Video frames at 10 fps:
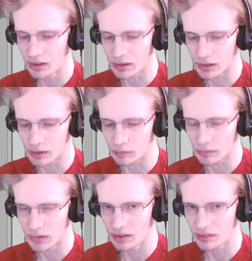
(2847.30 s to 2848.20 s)

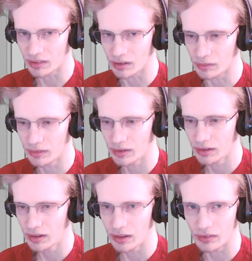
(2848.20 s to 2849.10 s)
So
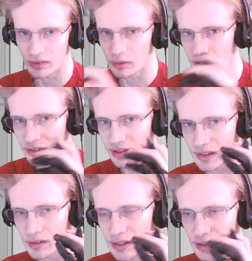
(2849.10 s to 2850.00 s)
it's good, otherwise I
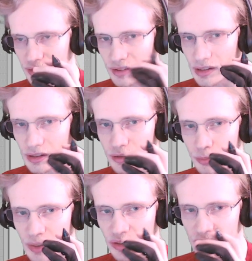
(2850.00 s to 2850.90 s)
get like stuck
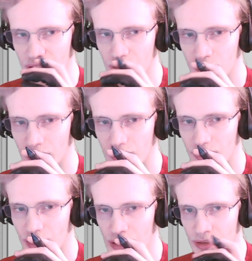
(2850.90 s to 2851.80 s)
mentally of like
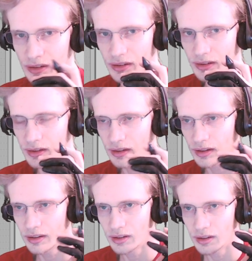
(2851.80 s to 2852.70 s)
thinking
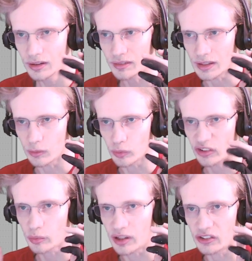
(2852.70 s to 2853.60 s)
like
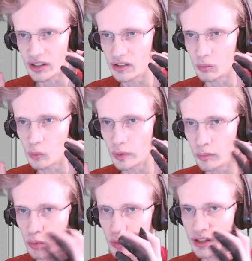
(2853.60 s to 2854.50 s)
which project is more
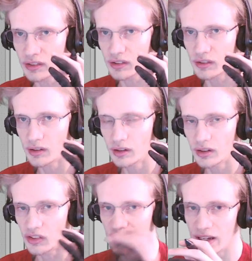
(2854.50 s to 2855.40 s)
important
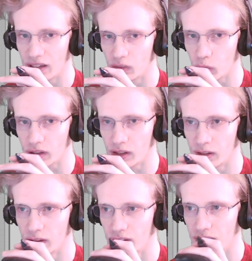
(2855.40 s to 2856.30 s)
today to work
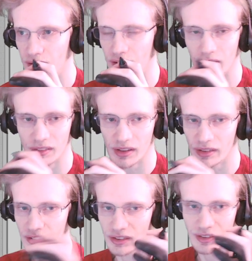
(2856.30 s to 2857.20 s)
on, and then
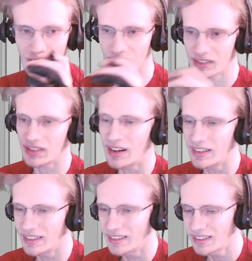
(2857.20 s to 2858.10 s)
nothing gets
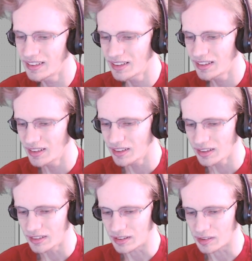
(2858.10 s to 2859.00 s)
done.
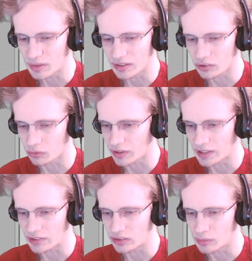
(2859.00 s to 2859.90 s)
Then I'm like just freaking
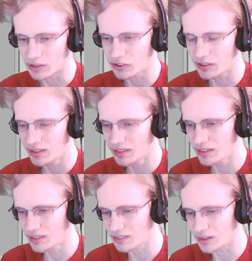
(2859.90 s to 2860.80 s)
out too much.
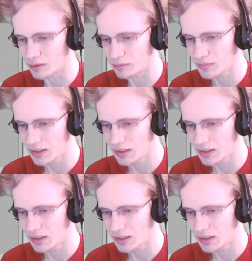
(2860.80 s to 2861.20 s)
So